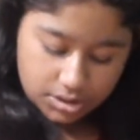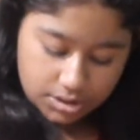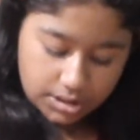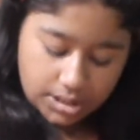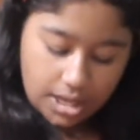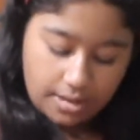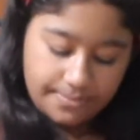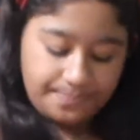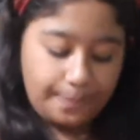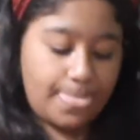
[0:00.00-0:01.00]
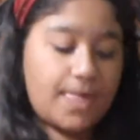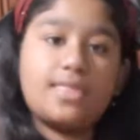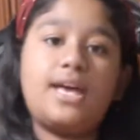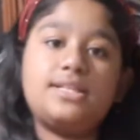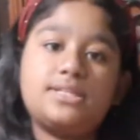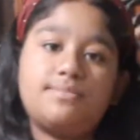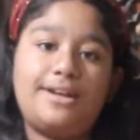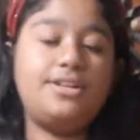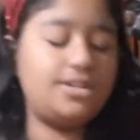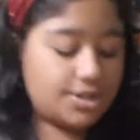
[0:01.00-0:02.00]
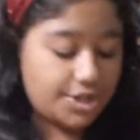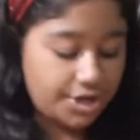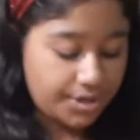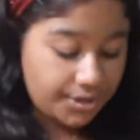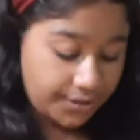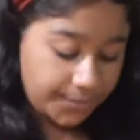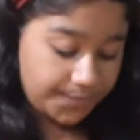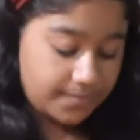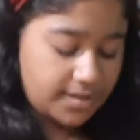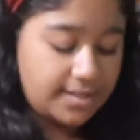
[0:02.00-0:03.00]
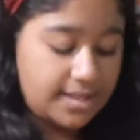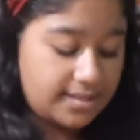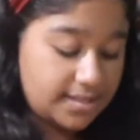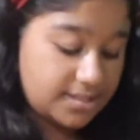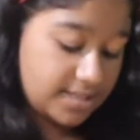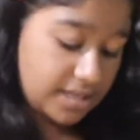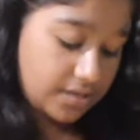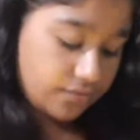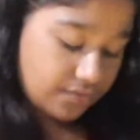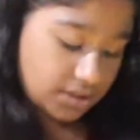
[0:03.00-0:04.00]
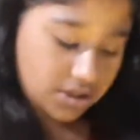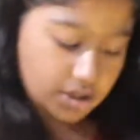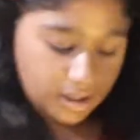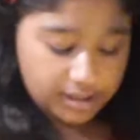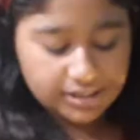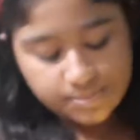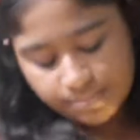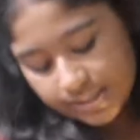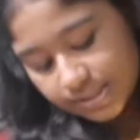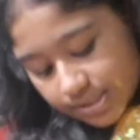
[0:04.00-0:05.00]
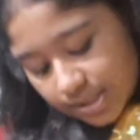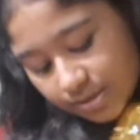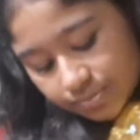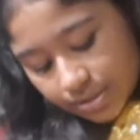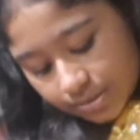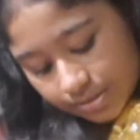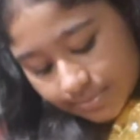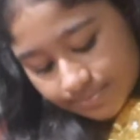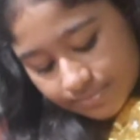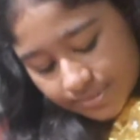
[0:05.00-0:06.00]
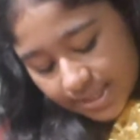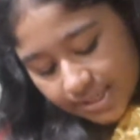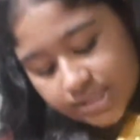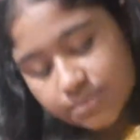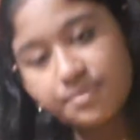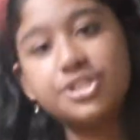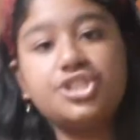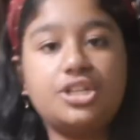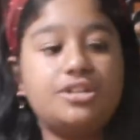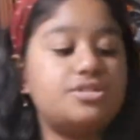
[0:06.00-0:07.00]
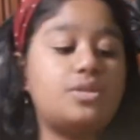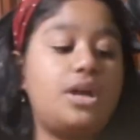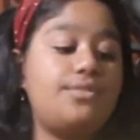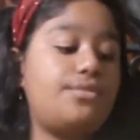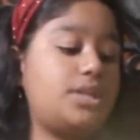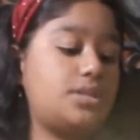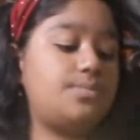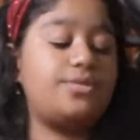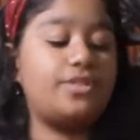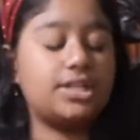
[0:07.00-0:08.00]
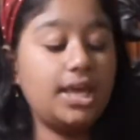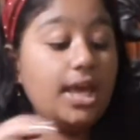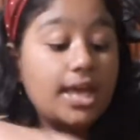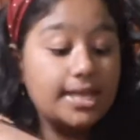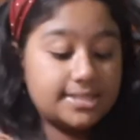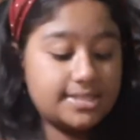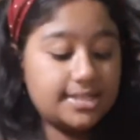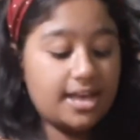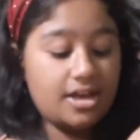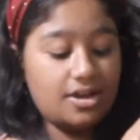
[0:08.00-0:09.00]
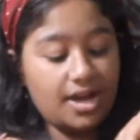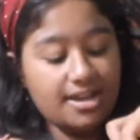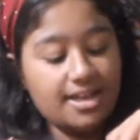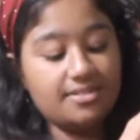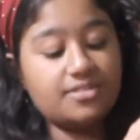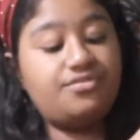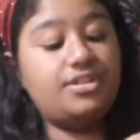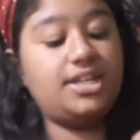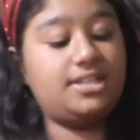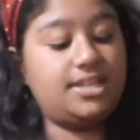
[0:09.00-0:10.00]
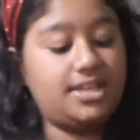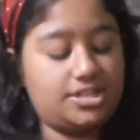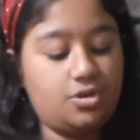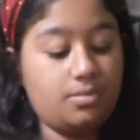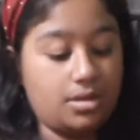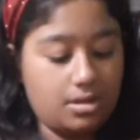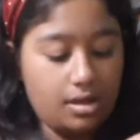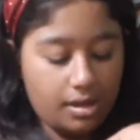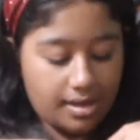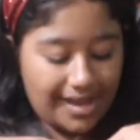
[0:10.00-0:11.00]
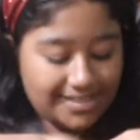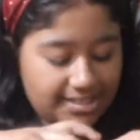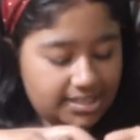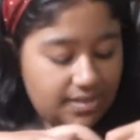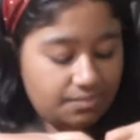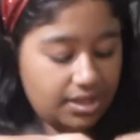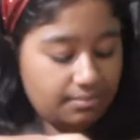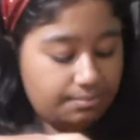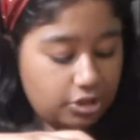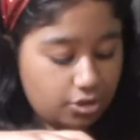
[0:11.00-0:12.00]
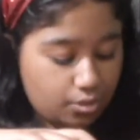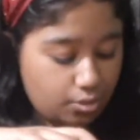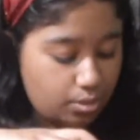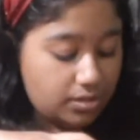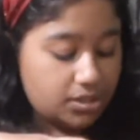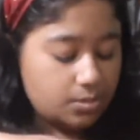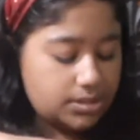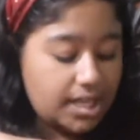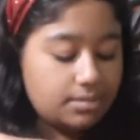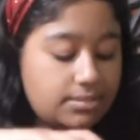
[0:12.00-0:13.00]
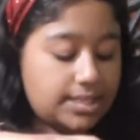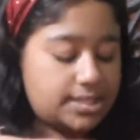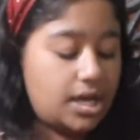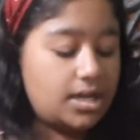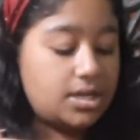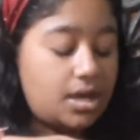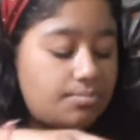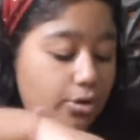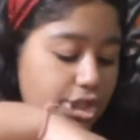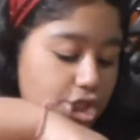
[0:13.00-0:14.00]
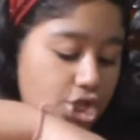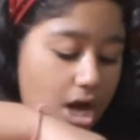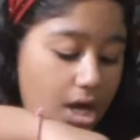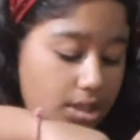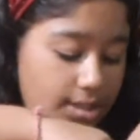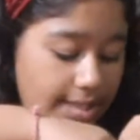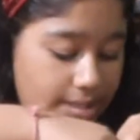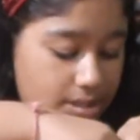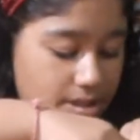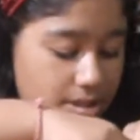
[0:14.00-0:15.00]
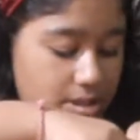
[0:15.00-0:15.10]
Yeah, that's better. And then this gift cards, but the thing is smudged here, so can't read it perfectly. So now I finally get to. Oh, I see something blue. Now don't tell me it's not more chocolate.